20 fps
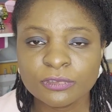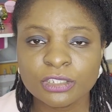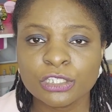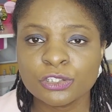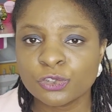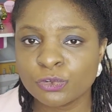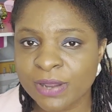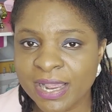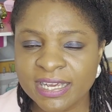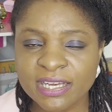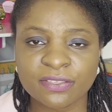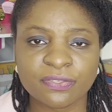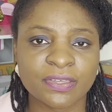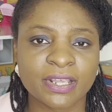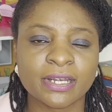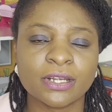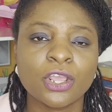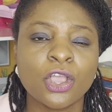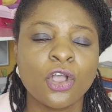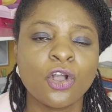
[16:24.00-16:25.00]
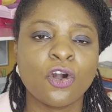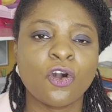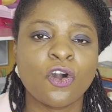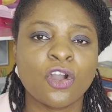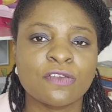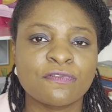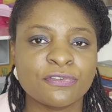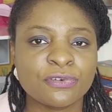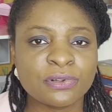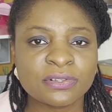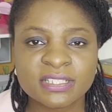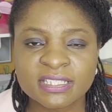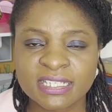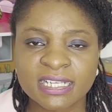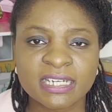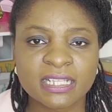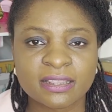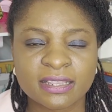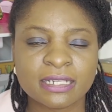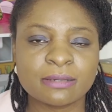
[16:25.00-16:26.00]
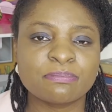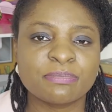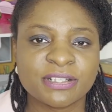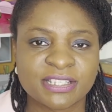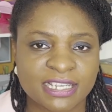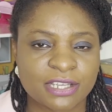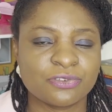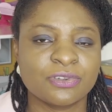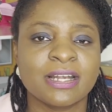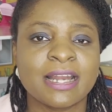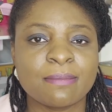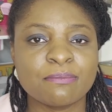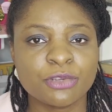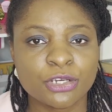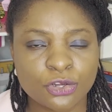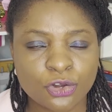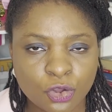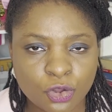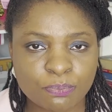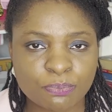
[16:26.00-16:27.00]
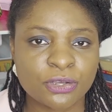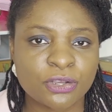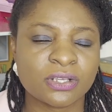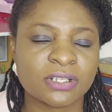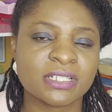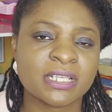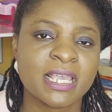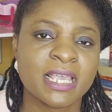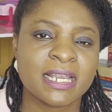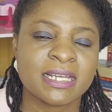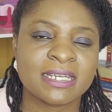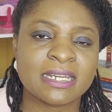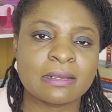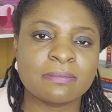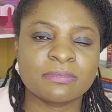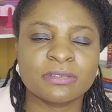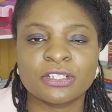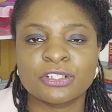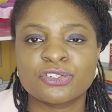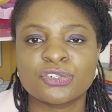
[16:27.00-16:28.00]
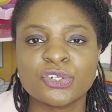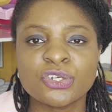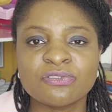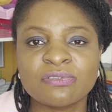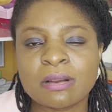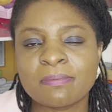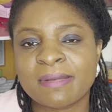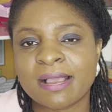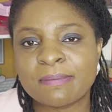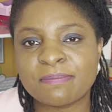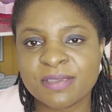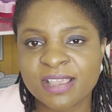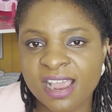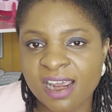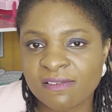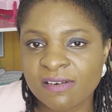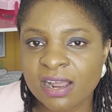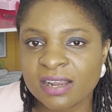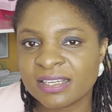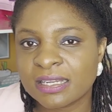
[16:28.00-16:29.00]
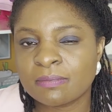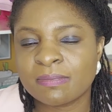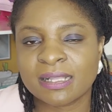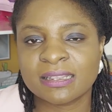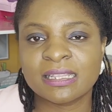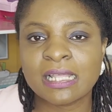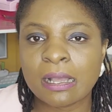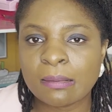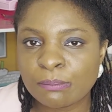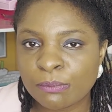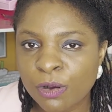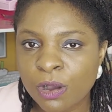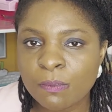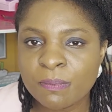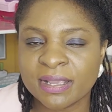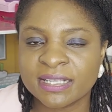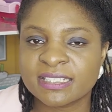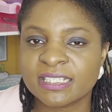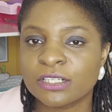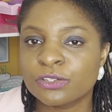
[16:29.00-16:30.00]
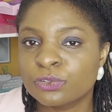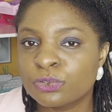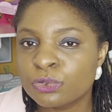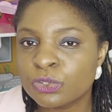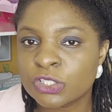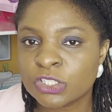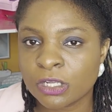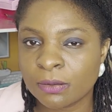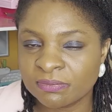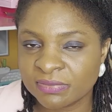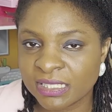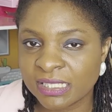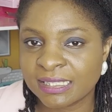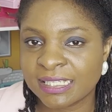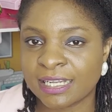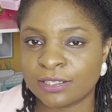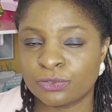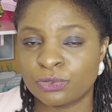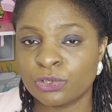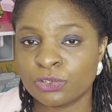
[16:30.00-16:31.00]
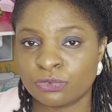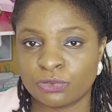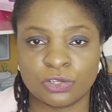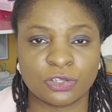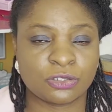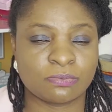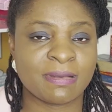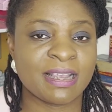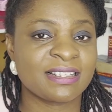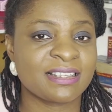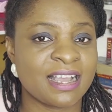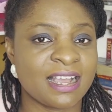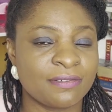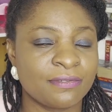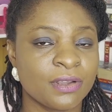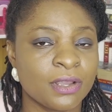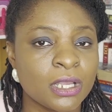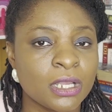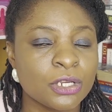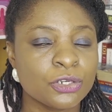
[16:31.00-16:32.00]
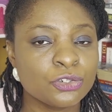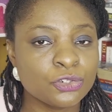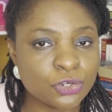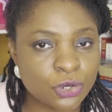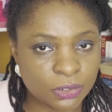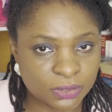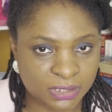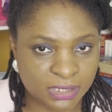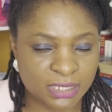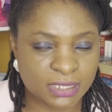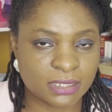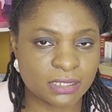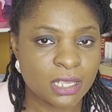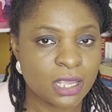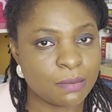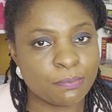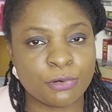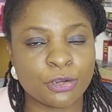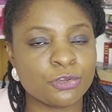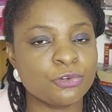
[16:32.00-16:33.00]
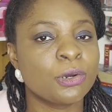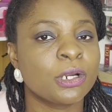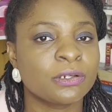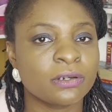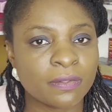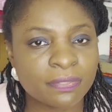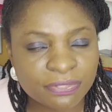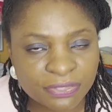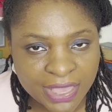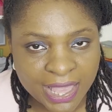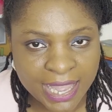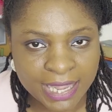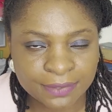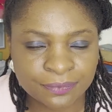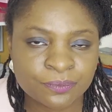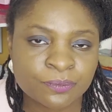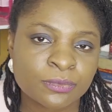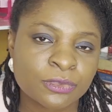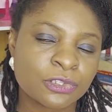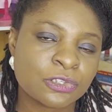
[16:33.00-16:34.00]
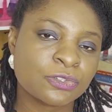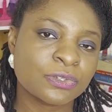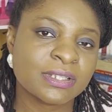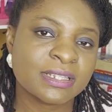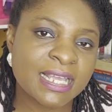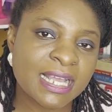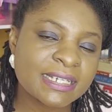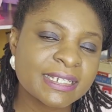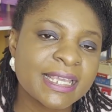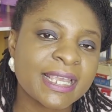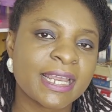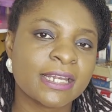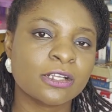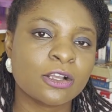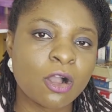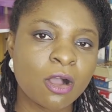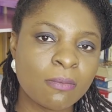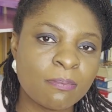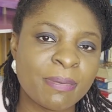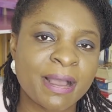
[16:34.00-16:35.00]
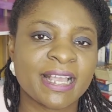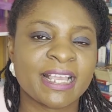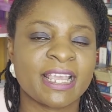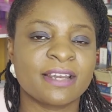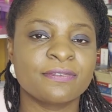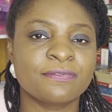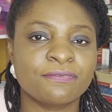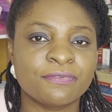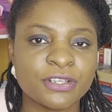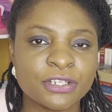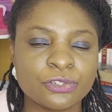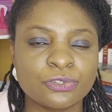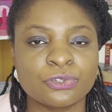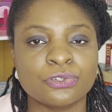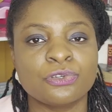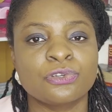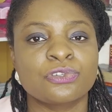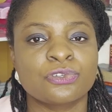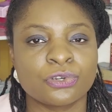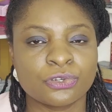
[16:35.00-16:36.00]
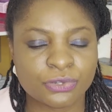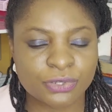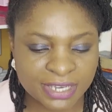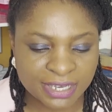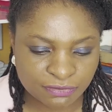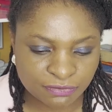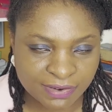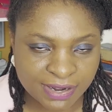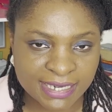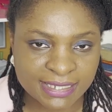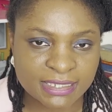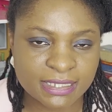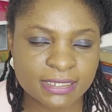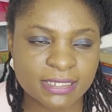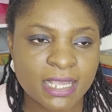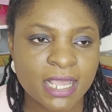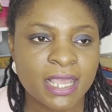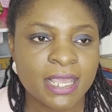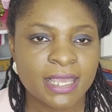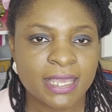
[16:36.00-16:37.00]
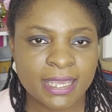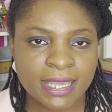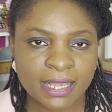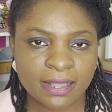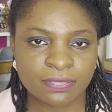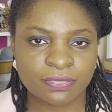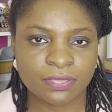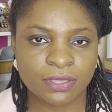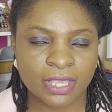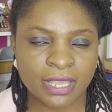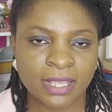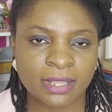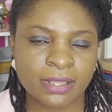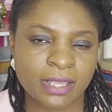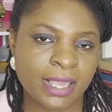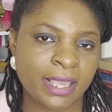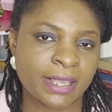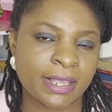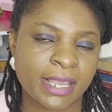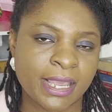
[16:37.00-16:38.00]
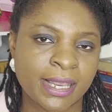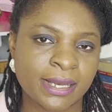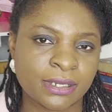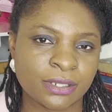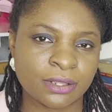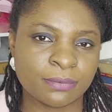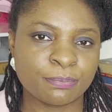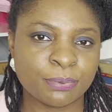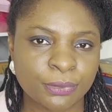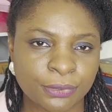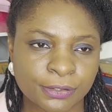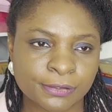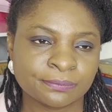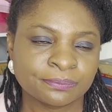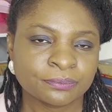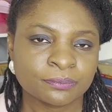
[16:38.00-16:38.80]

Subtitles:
do anything, or if you notice anything, please can you let me know, because the children might be around them at that moment and do something that those ones might have noticed, but you are not there. So then they can come back and feed to you, so you can write it in the book.